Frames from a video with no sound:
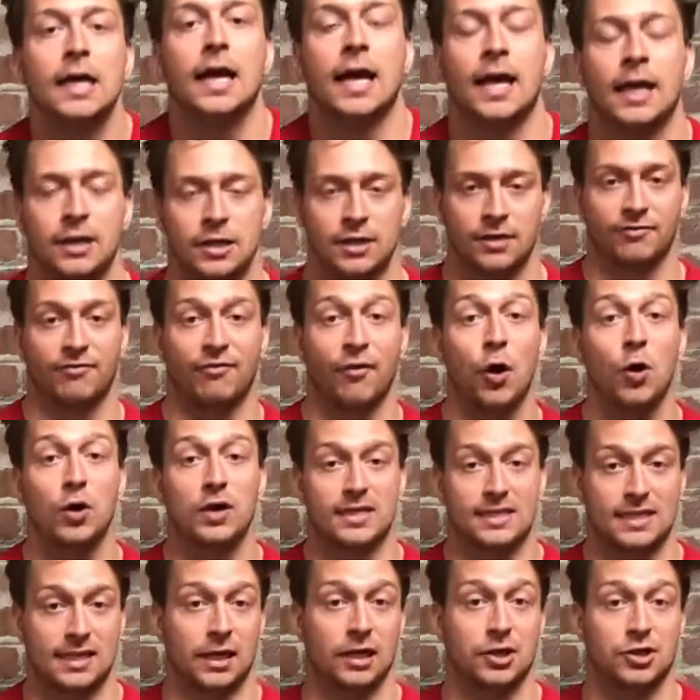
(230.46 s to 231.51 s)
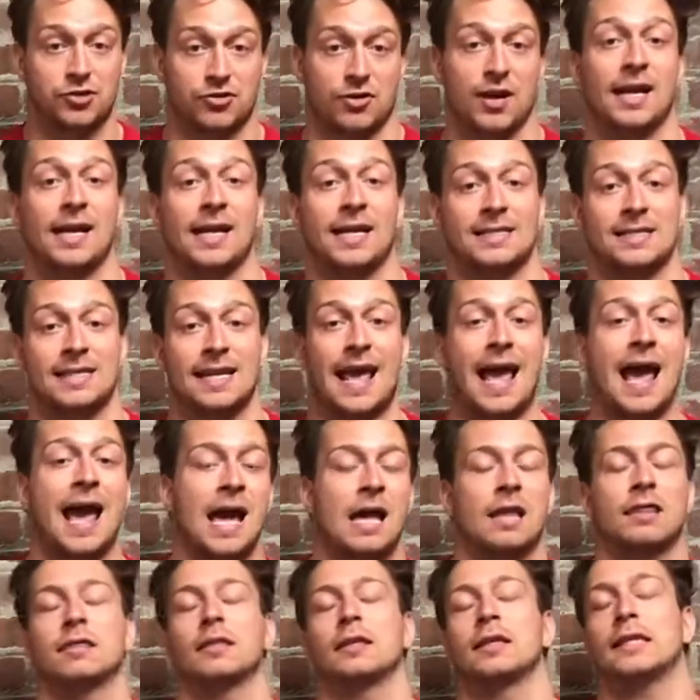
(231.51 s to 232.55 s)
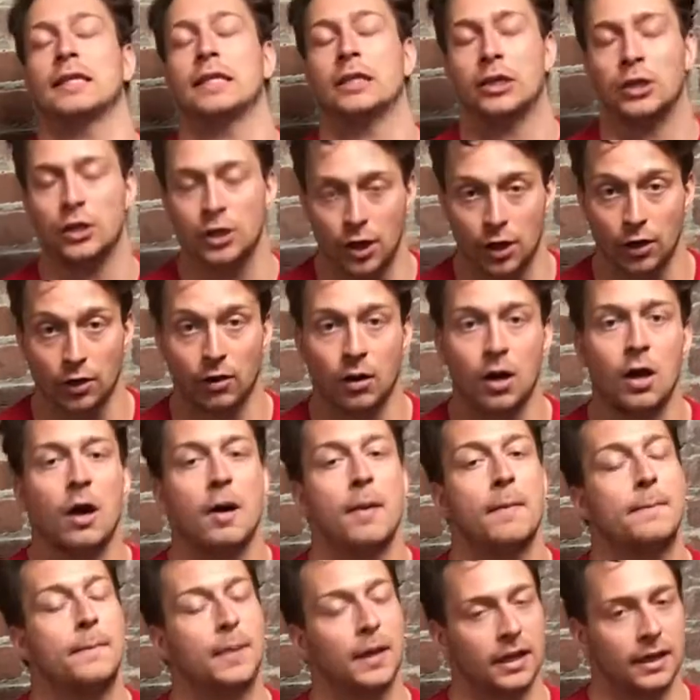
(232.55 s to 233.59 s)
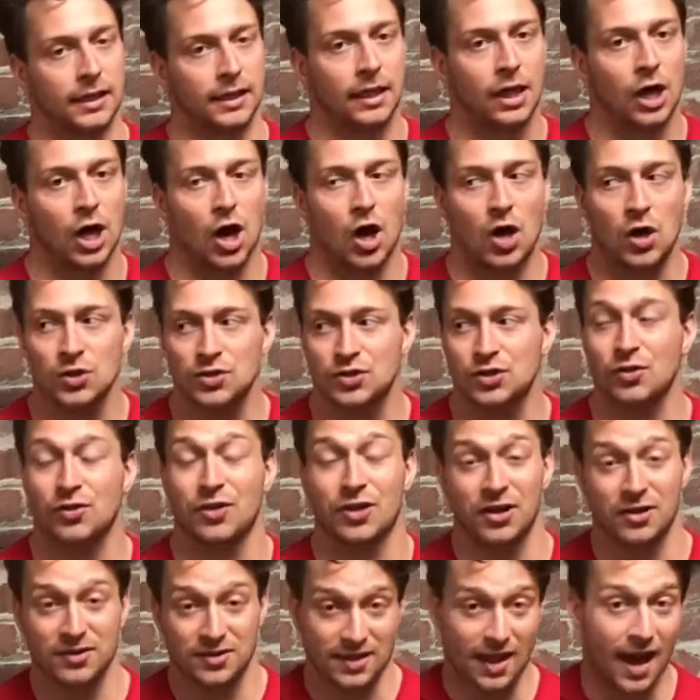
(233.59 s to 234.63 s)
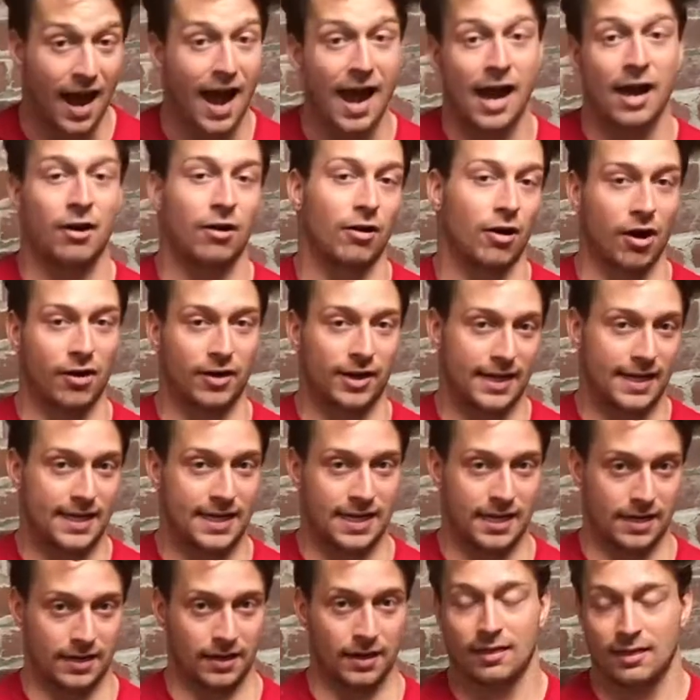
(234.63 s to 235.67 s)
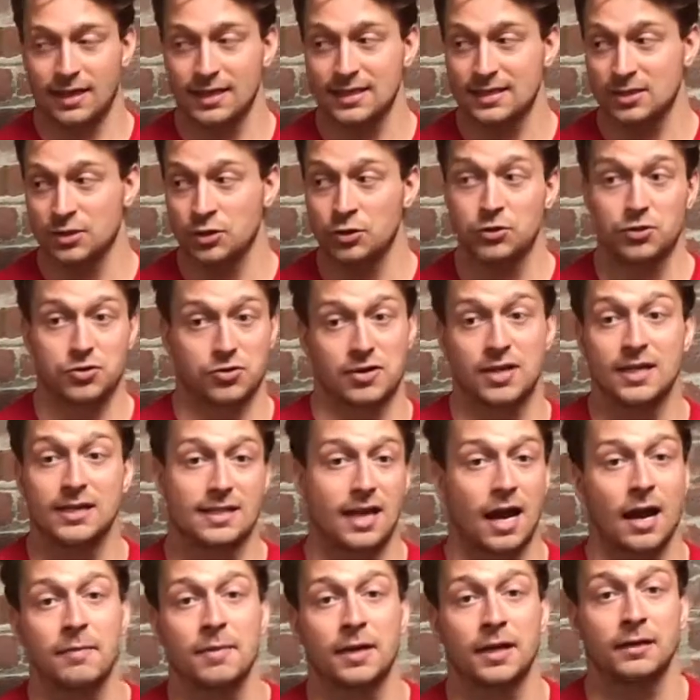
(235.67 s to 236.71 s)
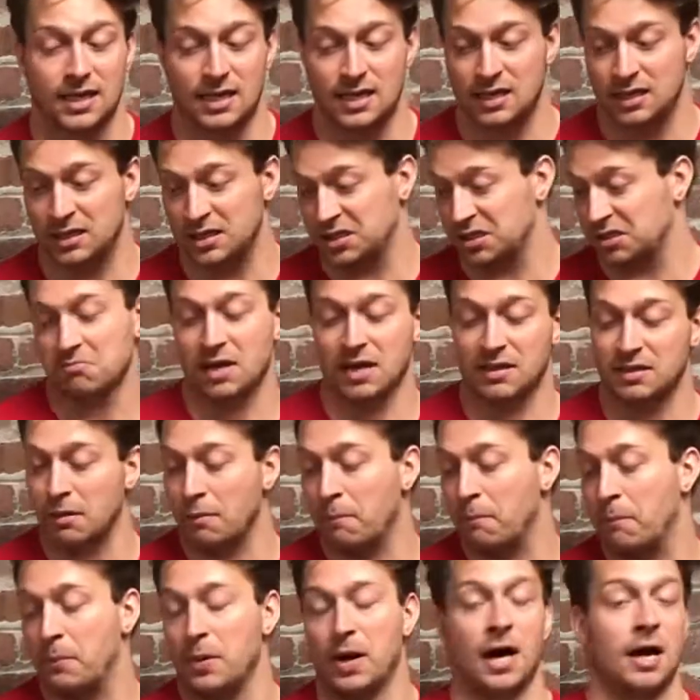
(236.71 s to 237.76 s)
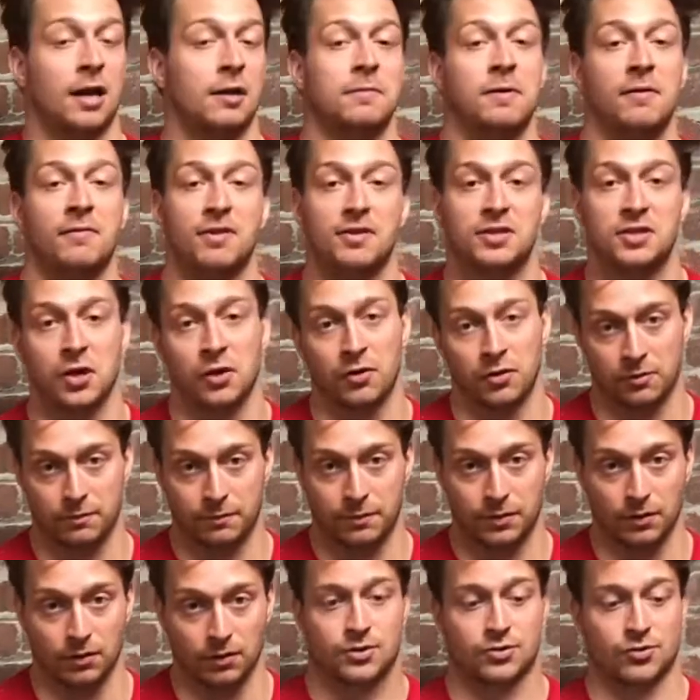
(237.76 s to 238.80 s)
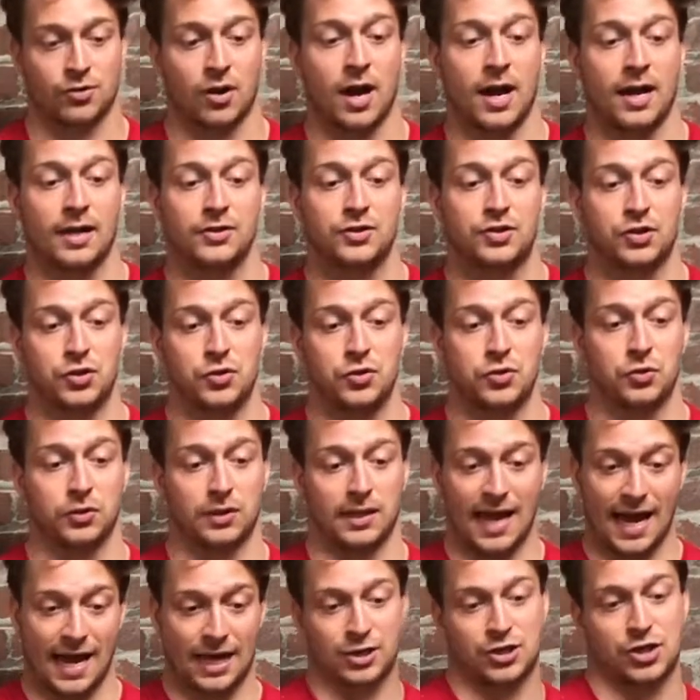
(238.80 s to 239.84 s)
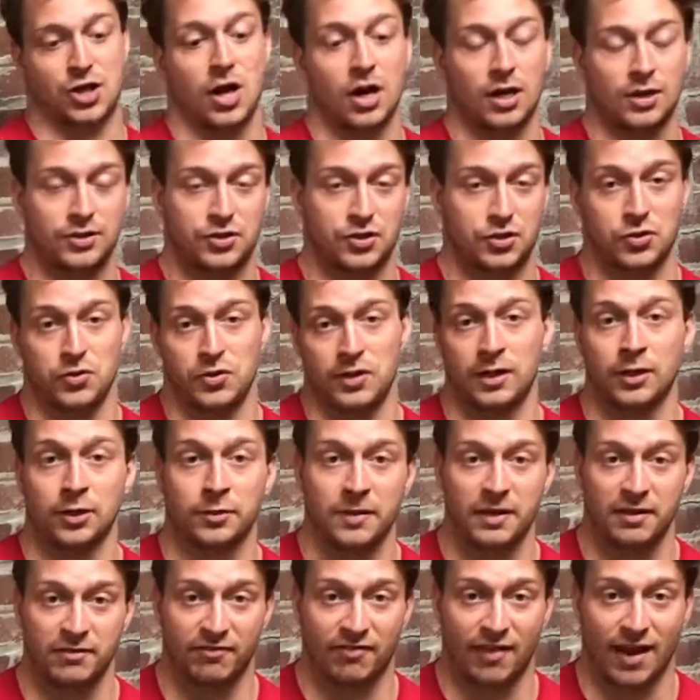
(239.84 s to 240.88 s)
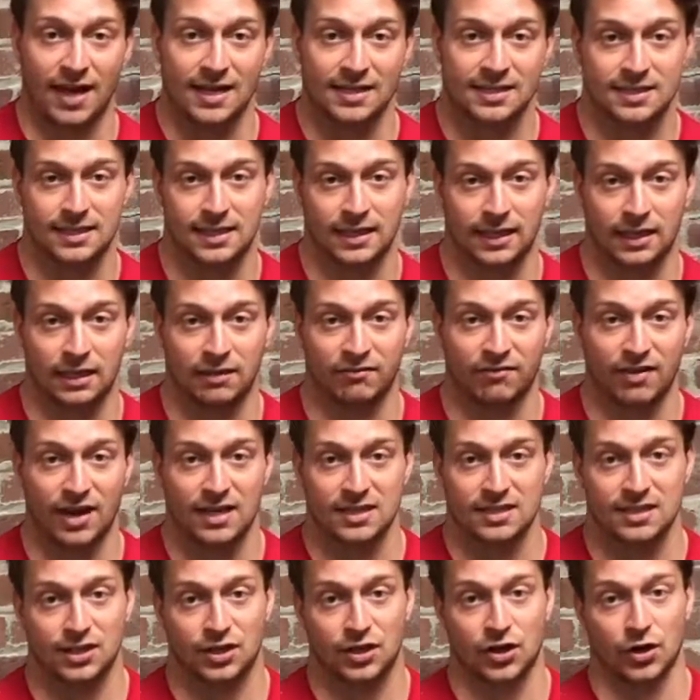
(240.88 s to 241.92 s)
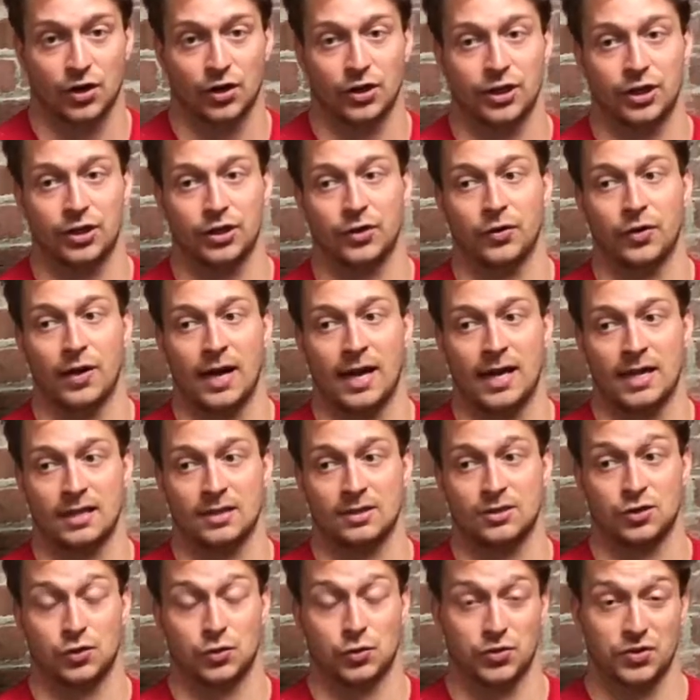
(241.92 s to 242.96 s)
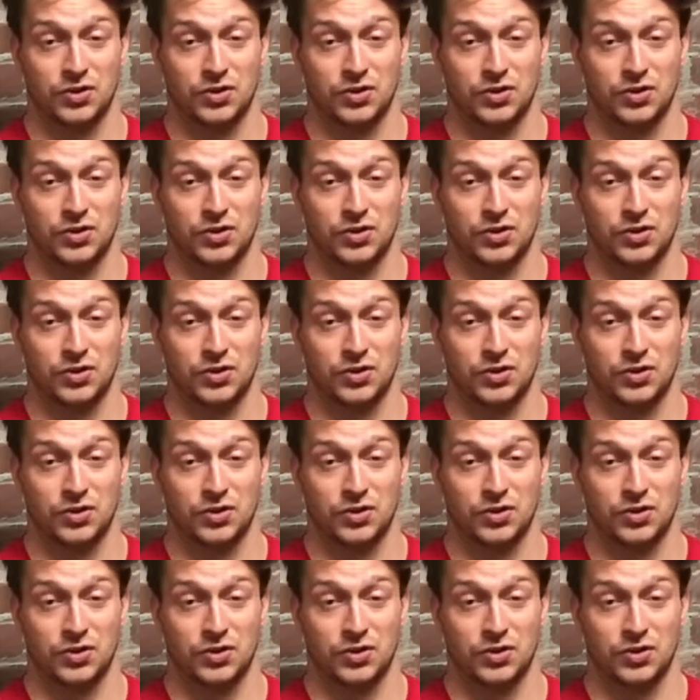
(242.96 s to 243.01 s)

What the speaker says: and focusing on training as an athlete, no. But also, there is a hierarchy here. This nutrient timing is at the bottom of the totem pole. Trying to latch on to intermittent fasting and fasted cardio as your